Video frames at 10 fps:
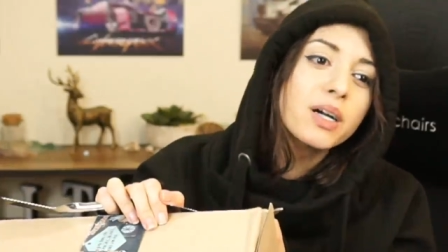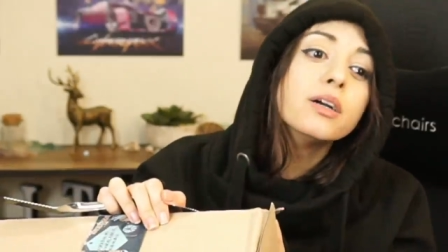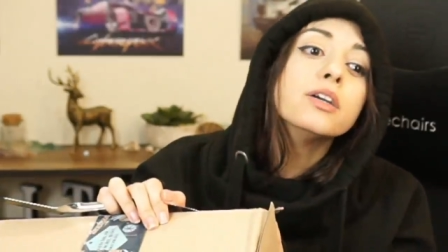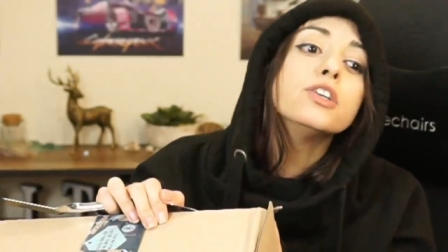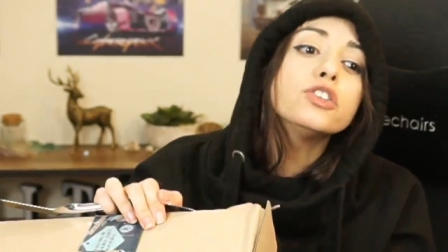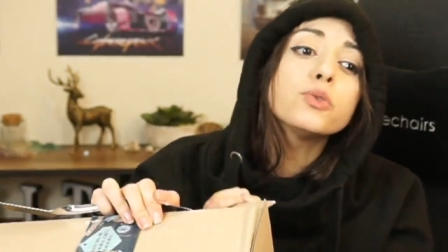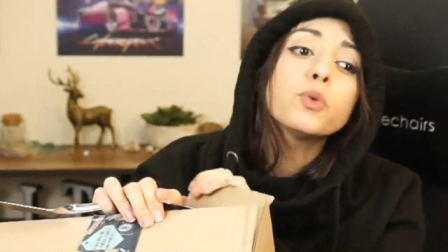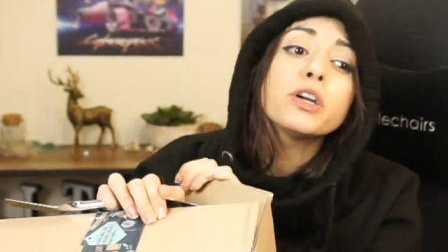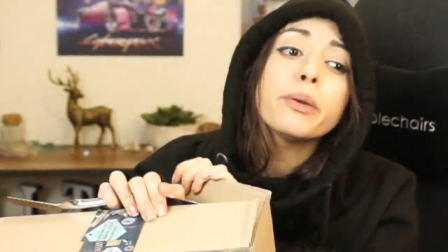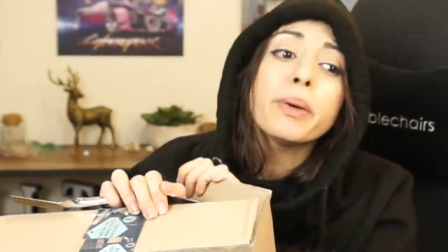You should
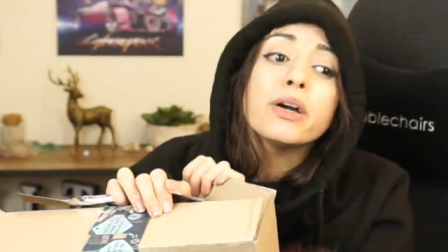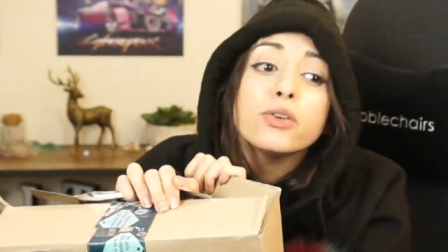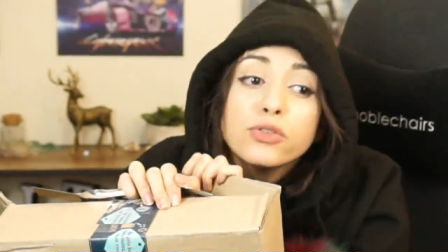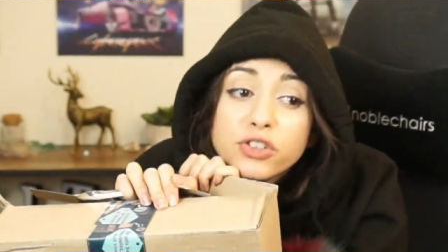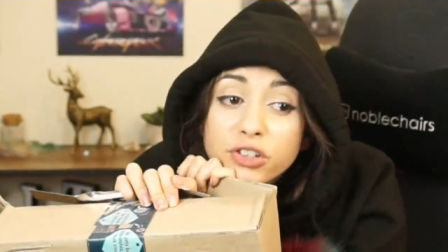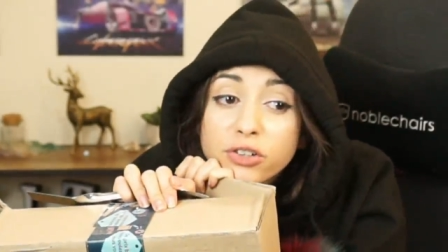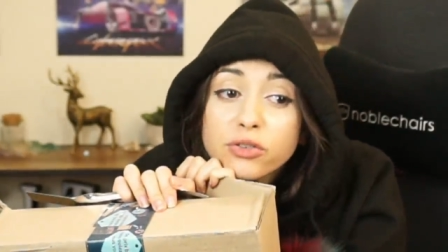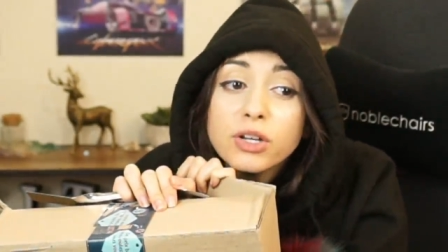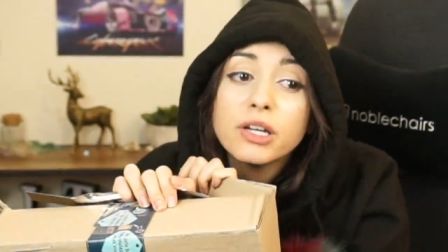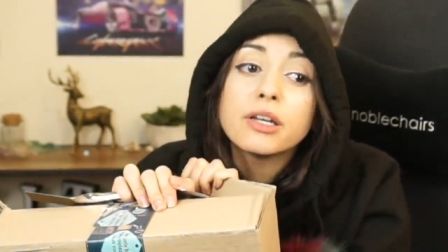worry about your
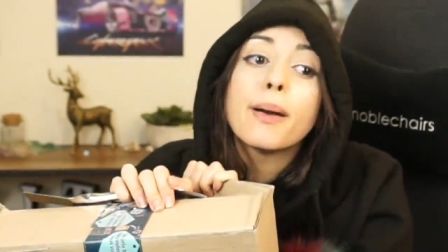children.